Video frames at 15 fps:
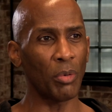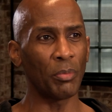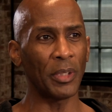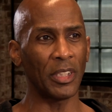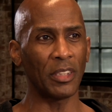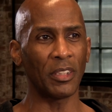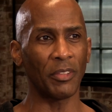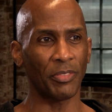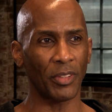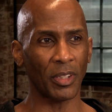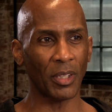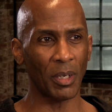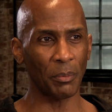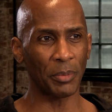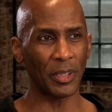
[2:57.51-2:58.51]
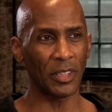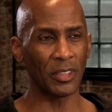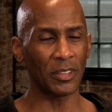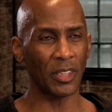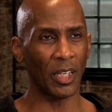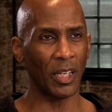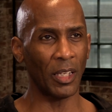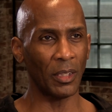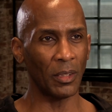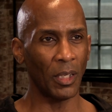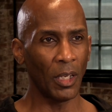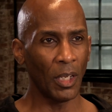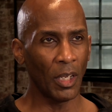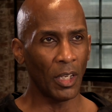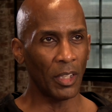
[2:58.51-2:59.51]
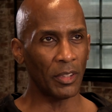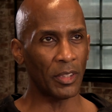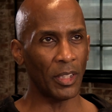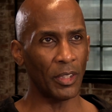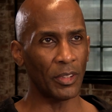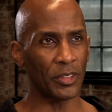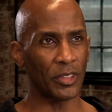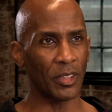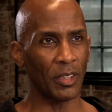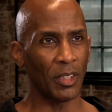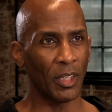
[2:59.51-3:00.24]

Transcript: many different companies, and there's